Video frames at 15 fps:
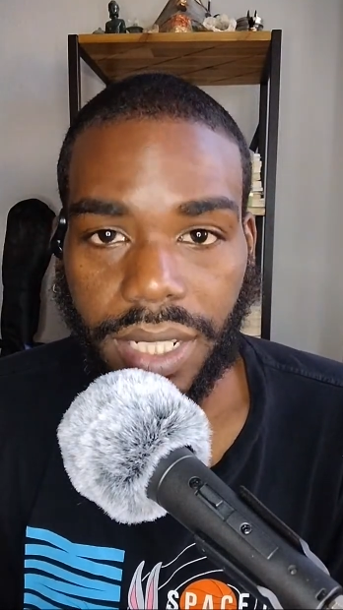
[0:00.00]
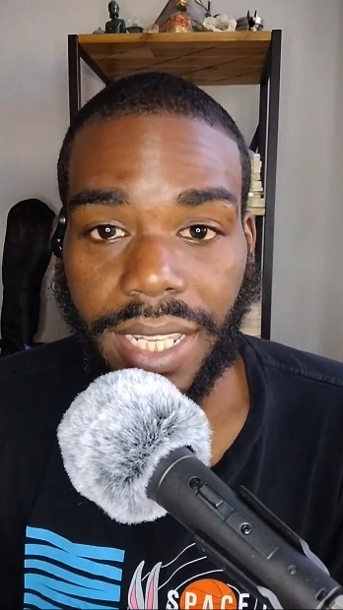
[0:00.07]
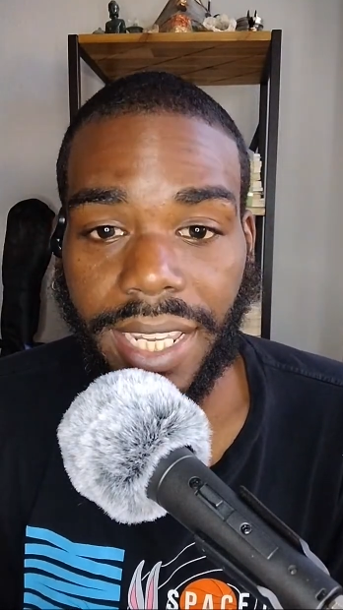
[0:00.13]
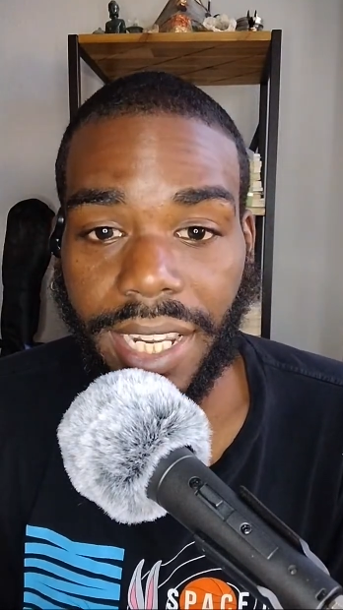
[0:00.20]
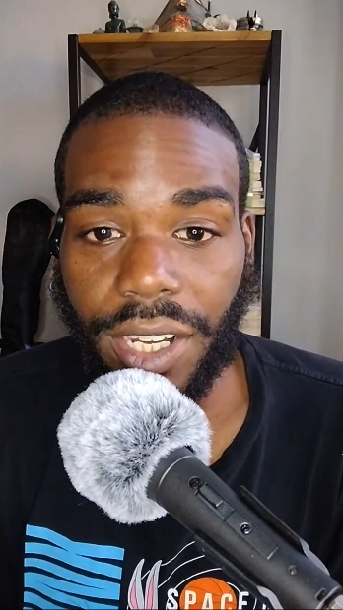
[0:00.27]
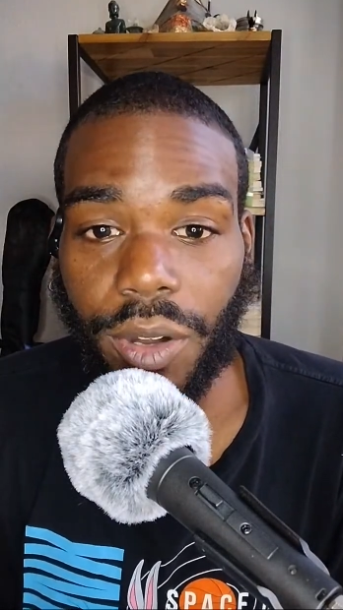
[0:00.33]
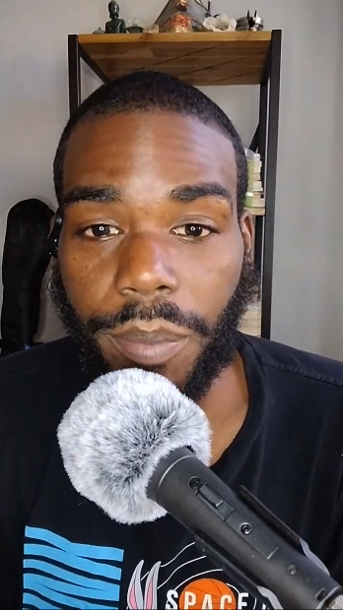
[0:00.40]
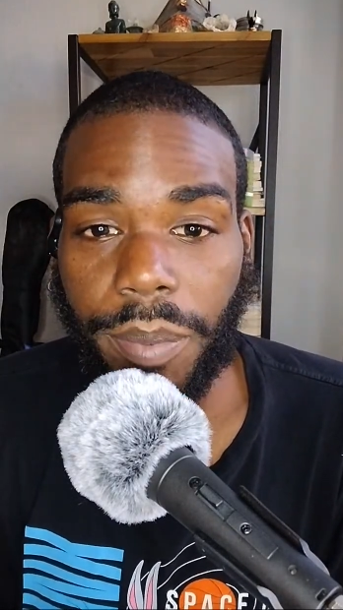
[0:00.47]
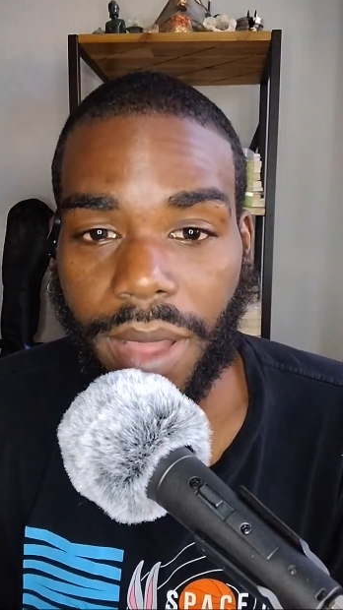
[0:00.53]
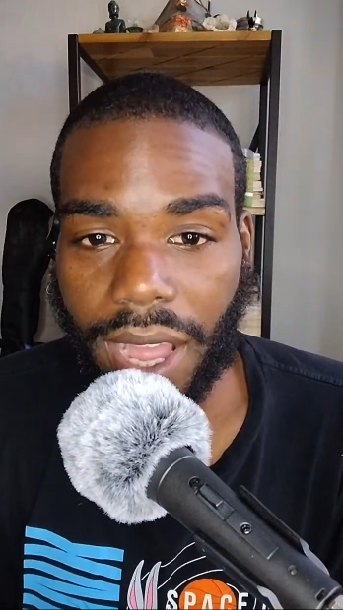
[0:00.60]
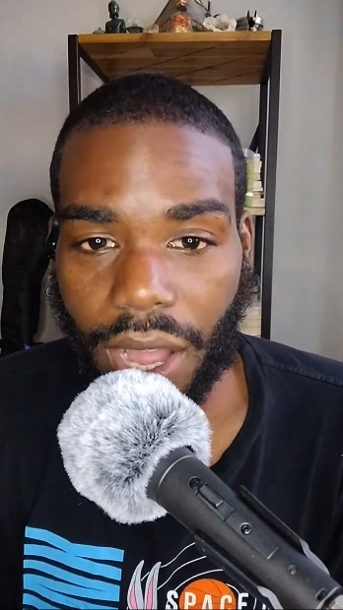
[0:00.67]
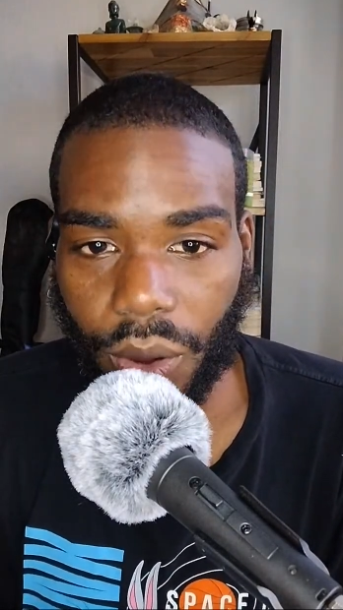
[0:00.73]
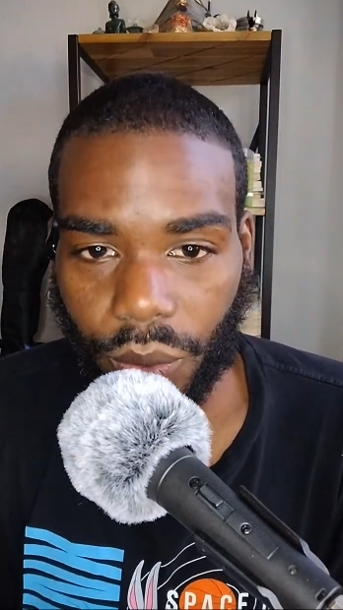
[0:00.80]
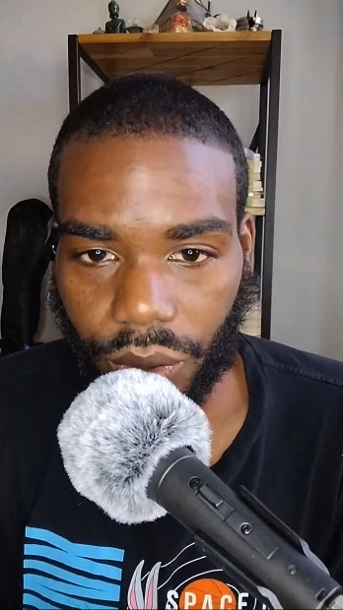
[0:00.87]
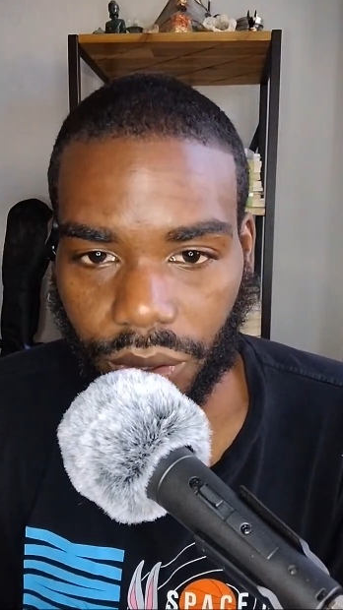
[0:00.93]

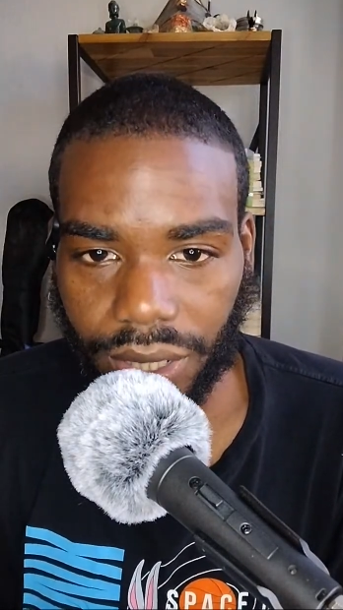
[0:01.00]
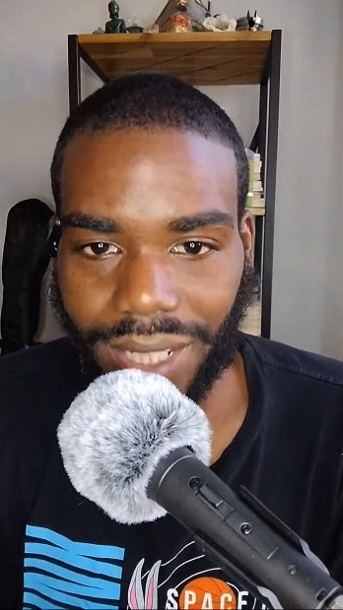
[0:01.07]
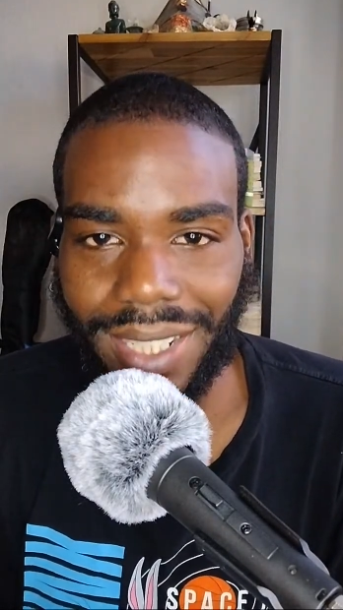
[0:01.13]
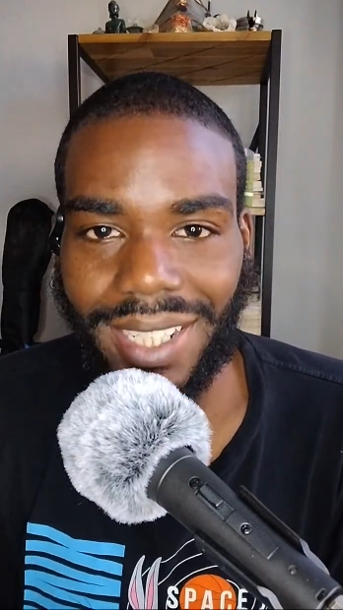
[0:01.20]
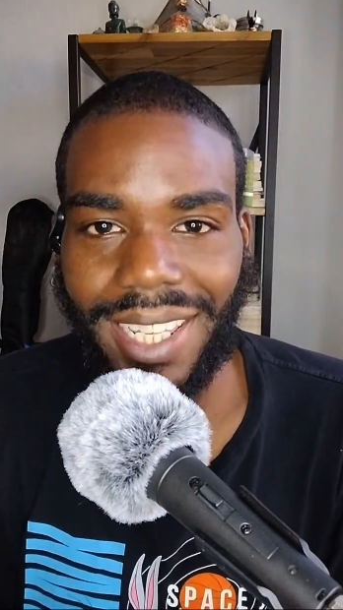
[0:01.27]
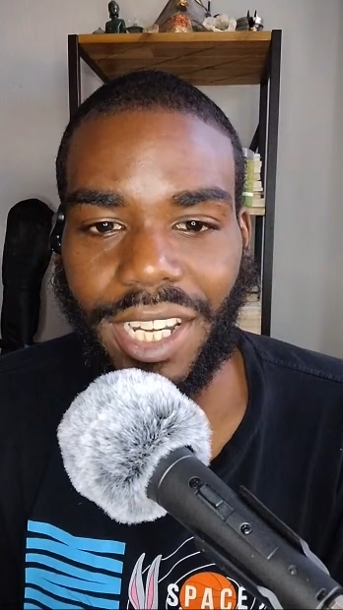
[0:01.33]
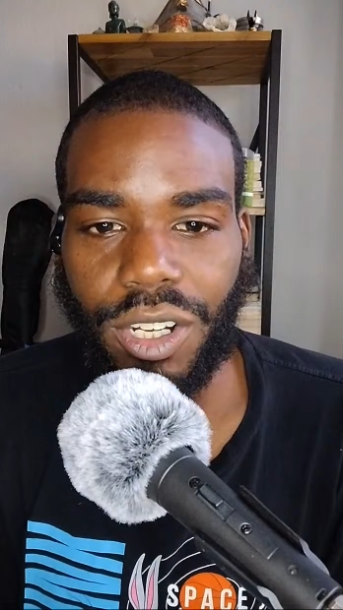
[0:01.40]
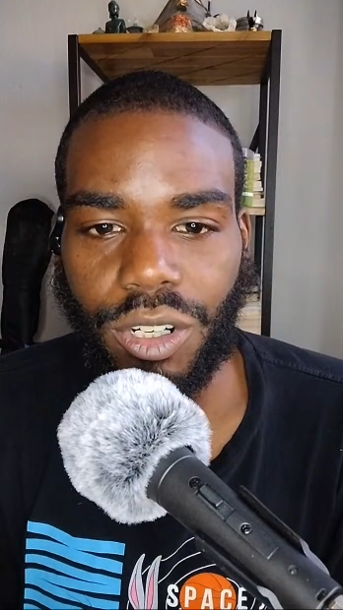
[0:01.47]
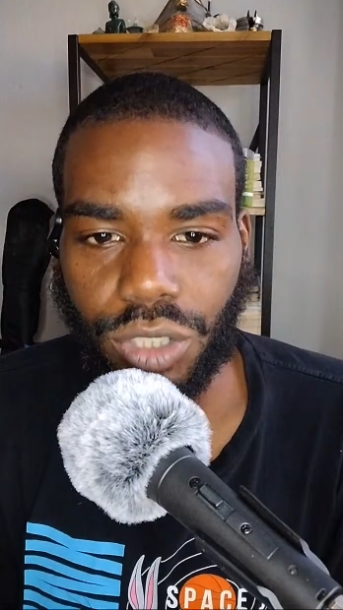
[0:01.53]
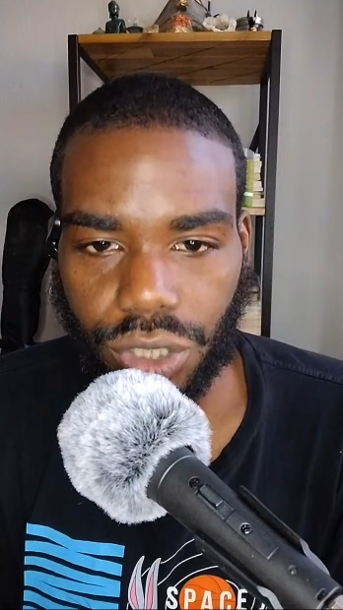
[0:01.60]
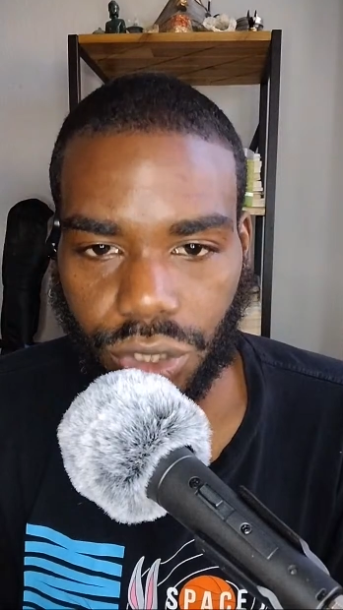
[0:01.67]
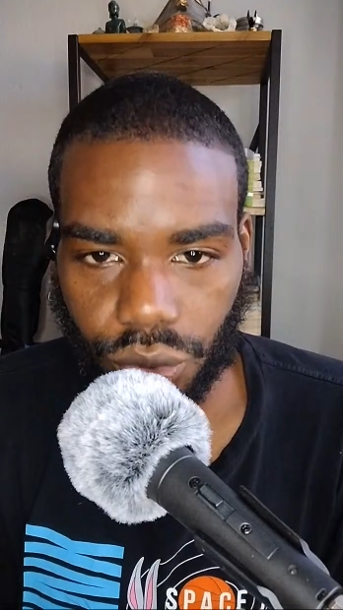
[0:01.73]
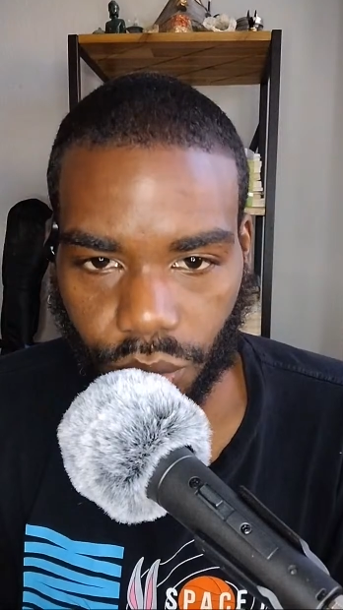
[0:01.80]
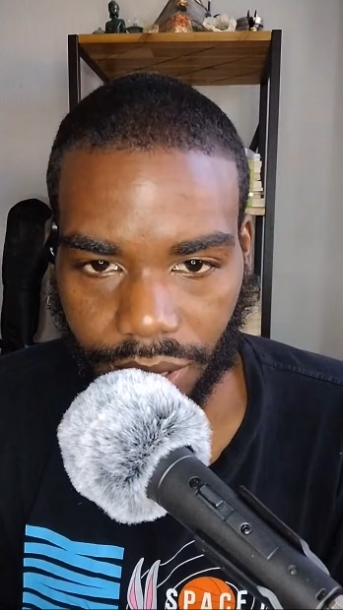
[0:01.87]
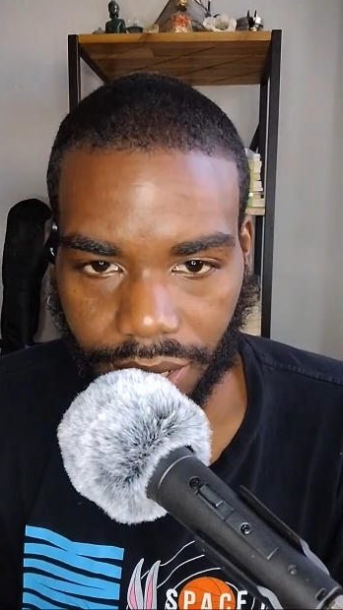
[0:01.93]
and inner
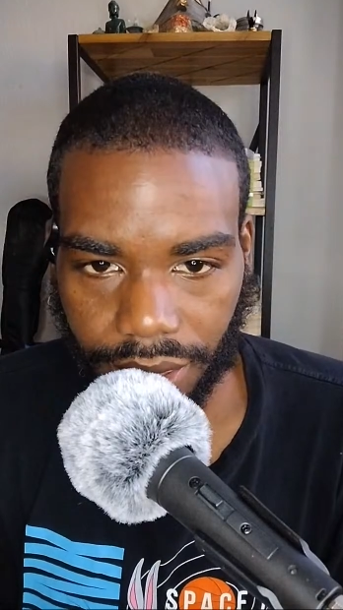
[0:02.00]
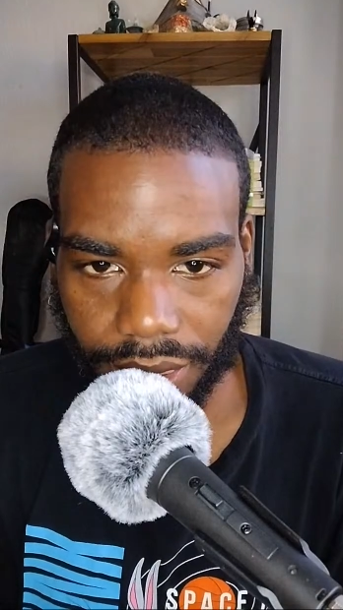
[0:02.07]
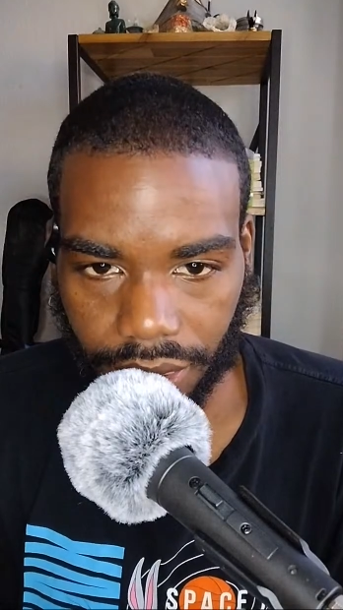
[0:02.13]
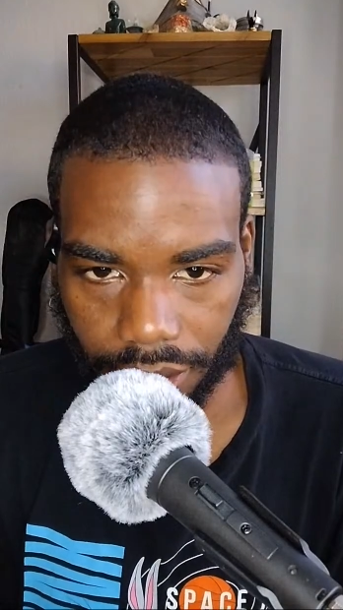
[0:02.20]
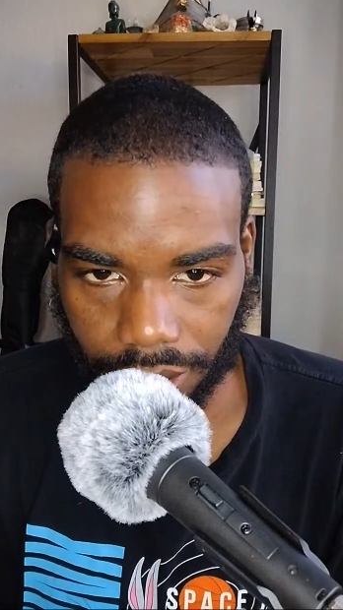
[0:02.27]
strength.